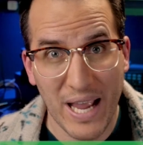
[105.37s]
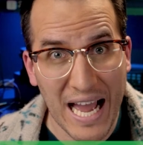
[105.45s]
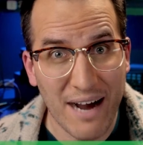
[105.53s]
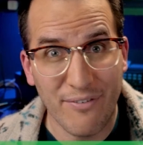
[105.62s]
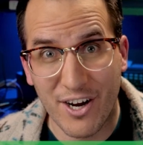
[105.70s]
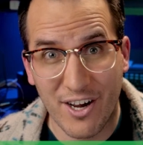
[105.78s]

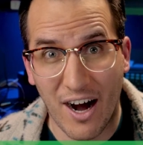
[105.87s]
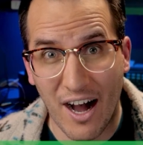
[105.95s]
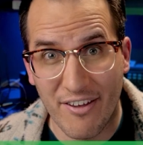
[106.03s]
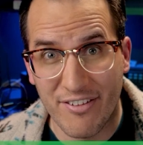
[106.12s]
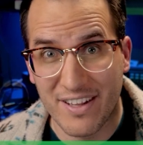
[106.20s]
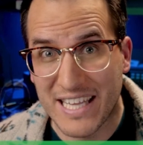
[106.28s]
have our
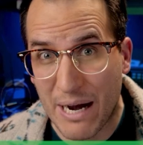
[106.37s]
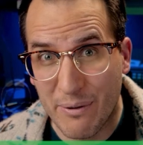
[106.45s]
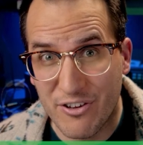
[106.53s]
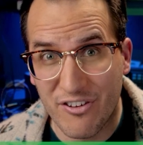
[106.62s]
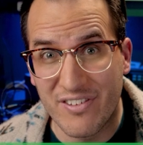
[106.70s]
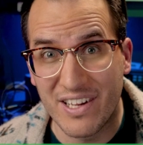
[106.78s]
costs. Now we
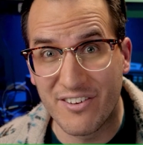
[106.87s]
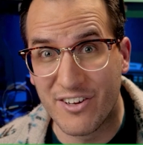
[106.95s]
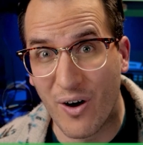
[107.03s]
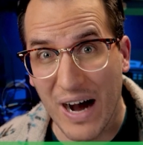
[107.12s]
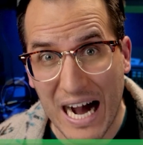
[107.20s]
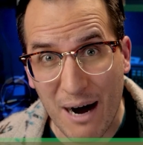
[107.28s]
just need to
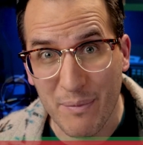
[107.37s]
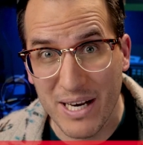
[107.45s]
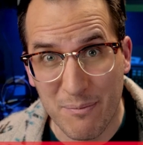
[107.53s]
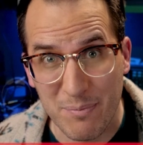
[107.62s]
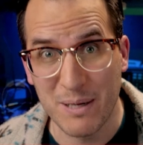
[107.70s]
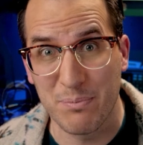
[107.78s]
know how
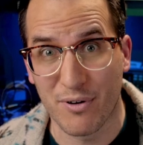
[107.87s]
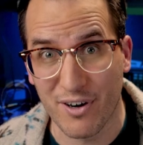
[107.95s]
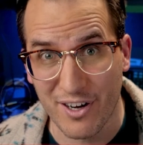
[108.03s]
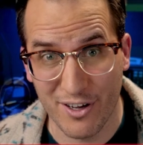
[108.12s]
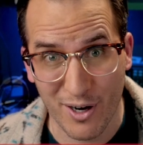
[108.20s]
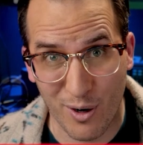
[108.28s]
many people are
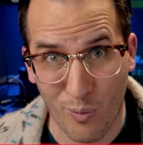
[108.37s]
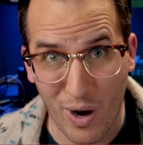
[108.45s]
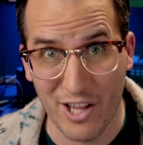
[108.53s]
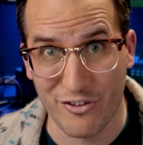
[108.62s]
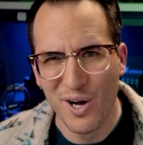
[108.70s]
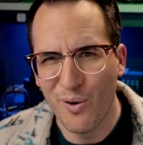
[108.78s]
going to
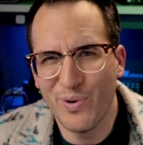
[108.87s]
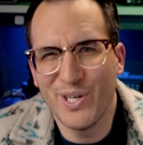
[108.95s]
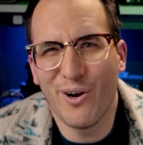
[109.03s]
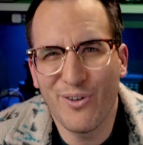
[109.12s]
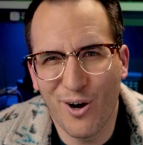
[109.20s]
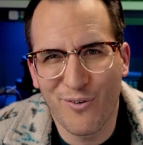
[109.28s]
watch it. We
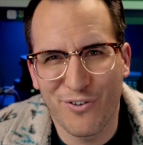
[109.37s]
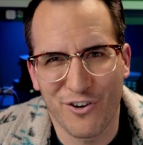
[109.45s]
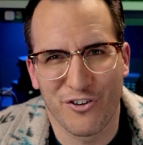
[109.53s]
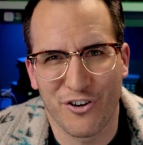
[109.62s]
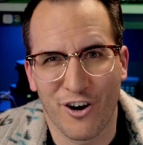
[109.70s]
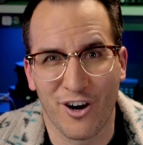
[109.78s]
don't know for
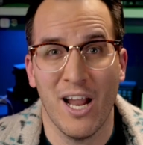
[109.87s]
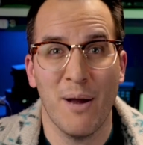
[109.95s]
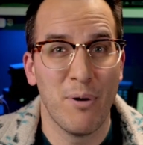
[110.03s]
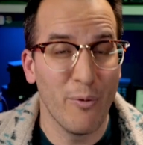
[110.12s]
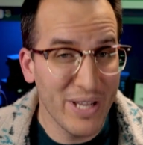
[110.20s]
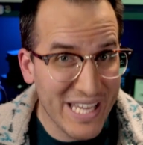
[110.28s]
sure,
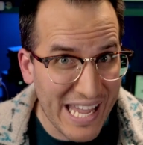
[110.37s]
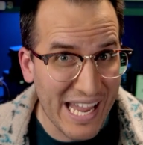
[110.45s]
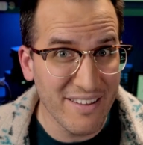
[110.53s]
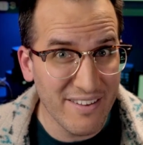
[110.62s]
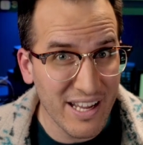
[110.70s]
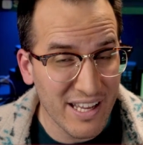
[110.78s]
but we
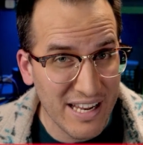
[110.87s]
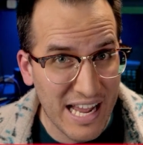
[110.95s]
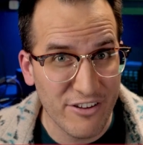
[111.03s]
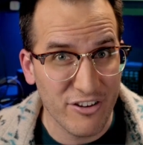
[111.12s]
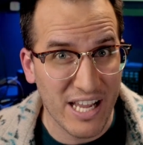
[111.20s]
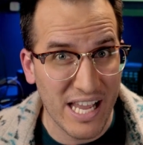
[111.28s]
can take an
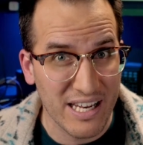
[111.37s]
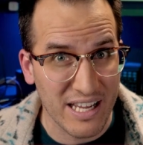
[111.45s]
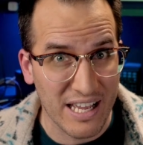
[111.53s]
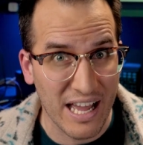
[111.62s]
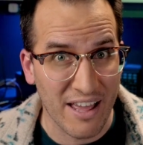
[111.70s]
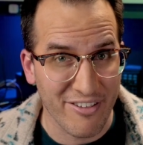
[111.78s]
educated
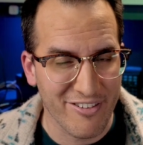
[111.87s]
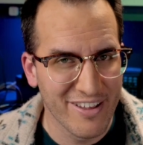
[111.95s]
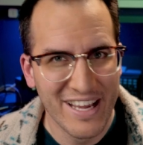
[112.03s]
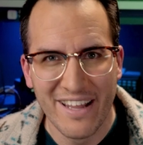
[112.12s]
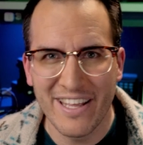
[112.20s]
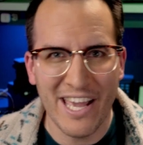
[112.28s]
guess.
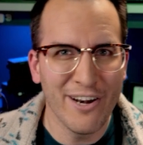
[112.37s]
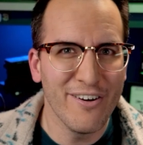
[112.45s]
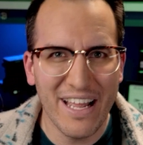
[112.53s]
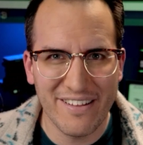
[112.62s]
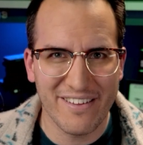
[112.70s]
The internet